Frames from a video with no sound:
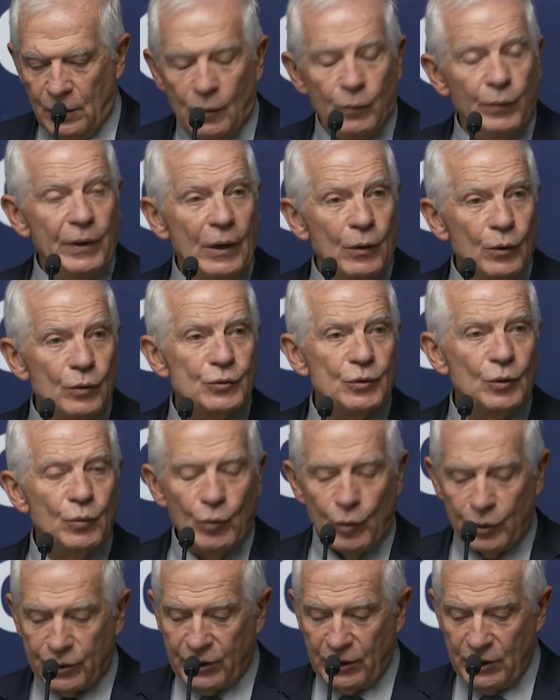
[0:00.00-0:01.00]
We are also
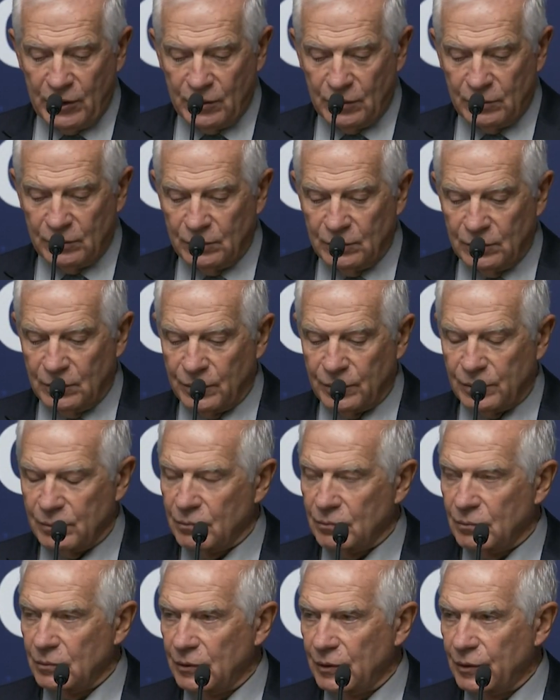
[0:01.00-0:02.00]
working on
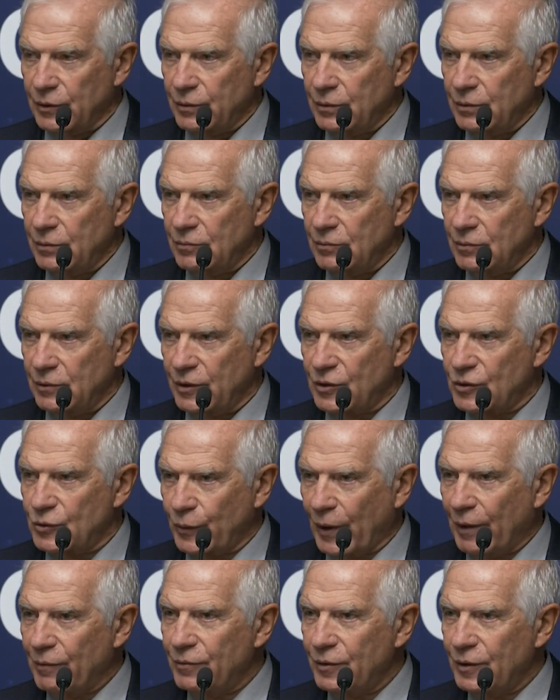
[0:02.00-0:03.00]
uh, the
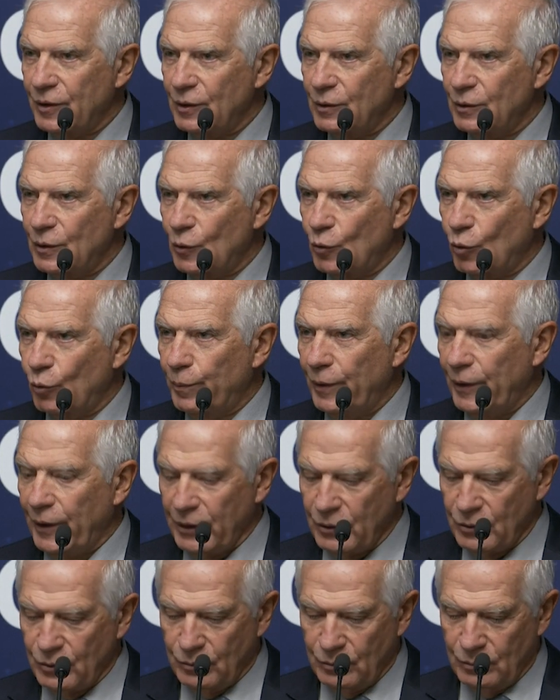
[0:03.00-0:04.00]
strengthening the
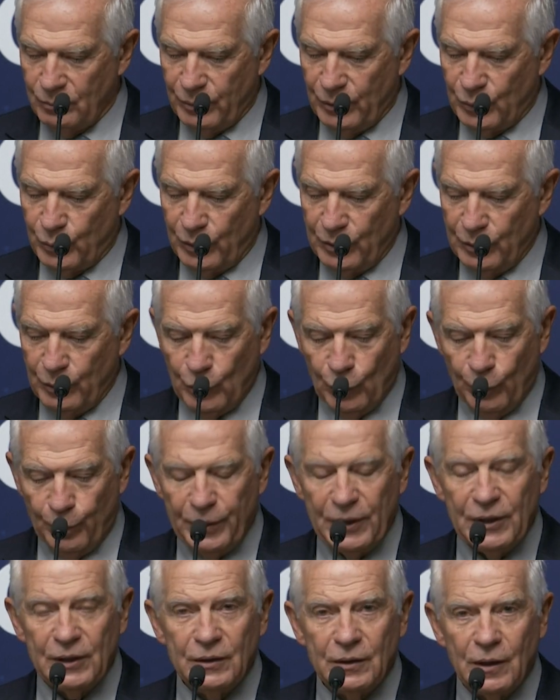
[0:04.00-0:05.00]
cooperation between
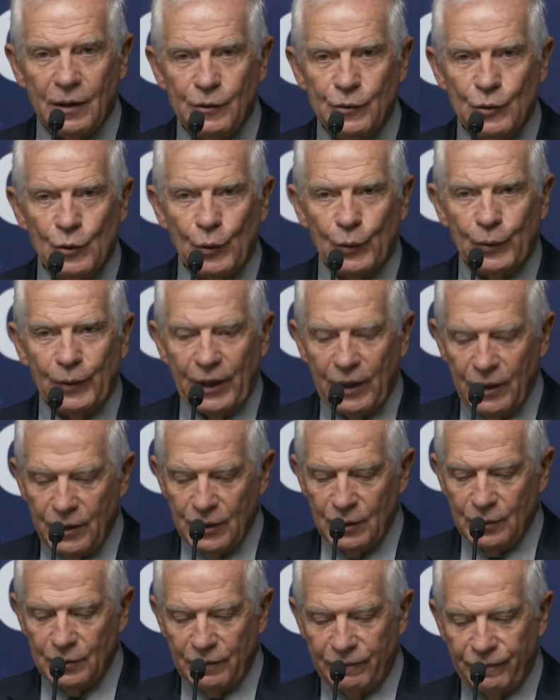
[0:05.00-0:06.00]
European and
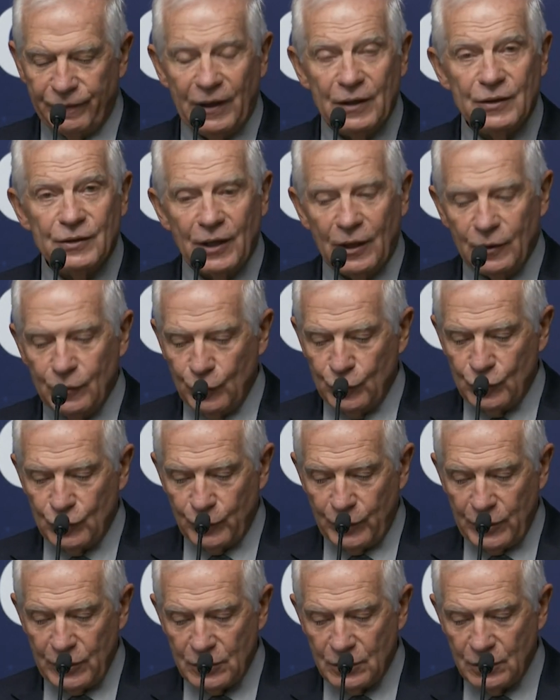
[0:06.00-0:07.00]
Ukrainian defense
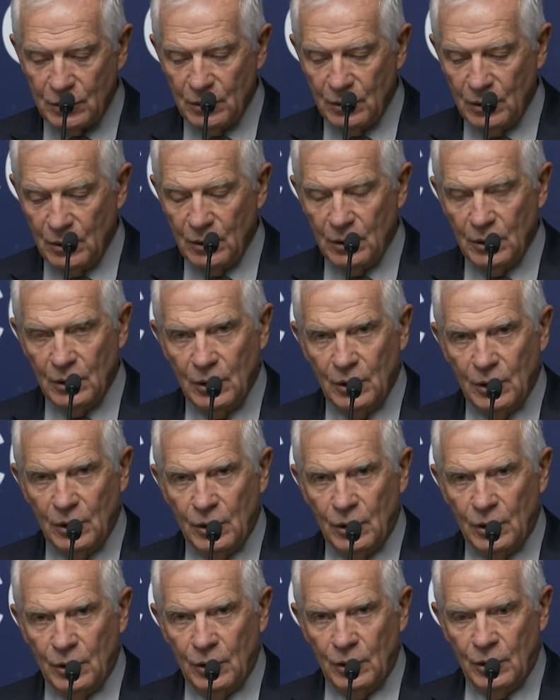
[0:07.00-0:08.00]
industries.
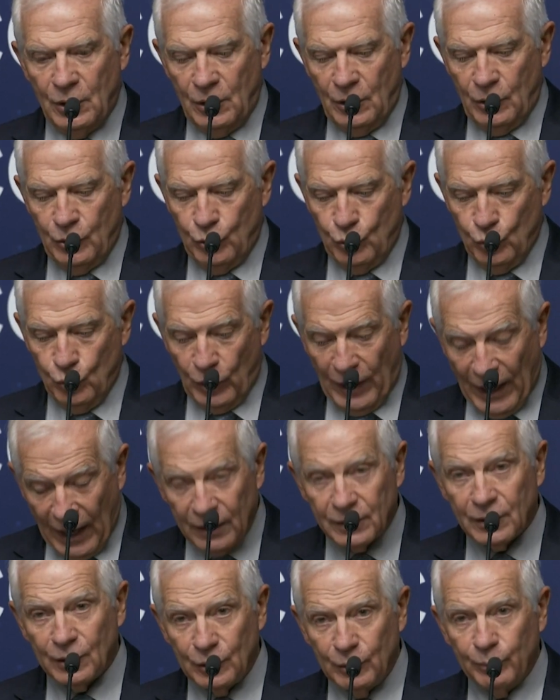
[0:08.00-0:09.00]
You
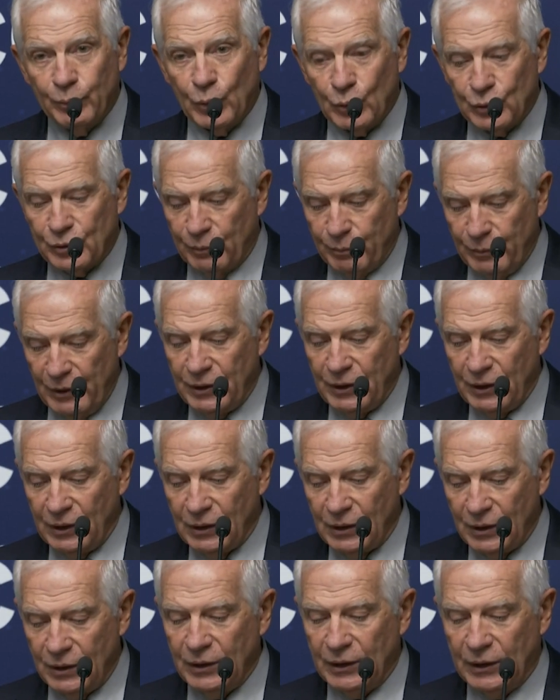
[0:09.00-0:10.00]
had an important meeting
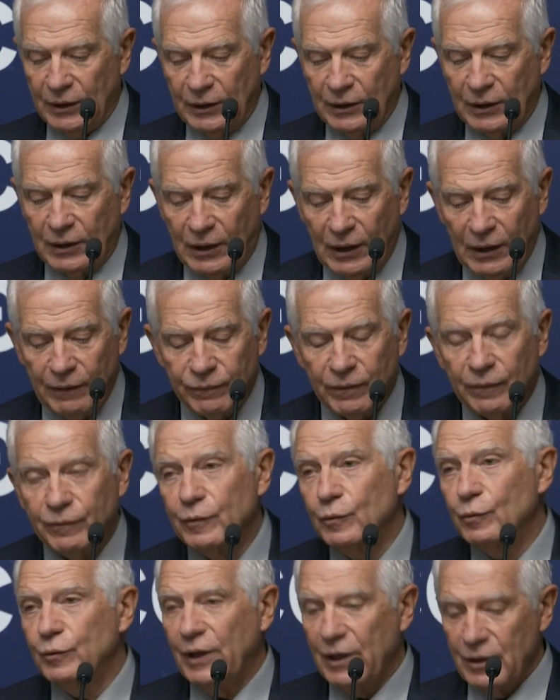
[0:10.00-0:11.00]
here in Kiev a
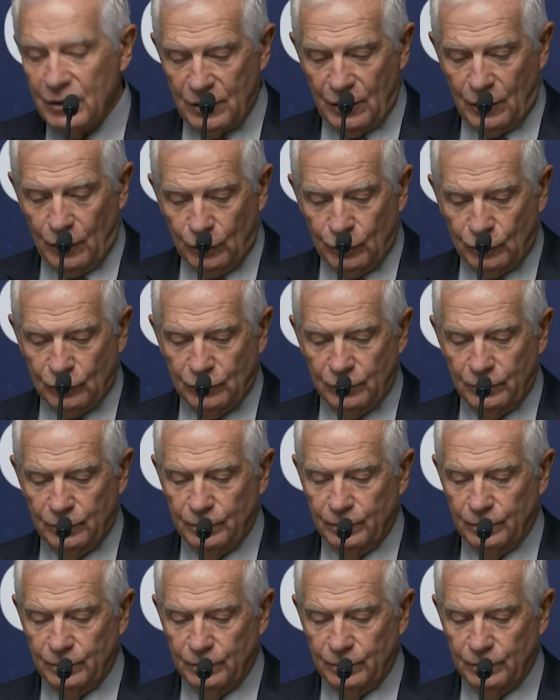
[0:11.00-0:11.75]
few days ago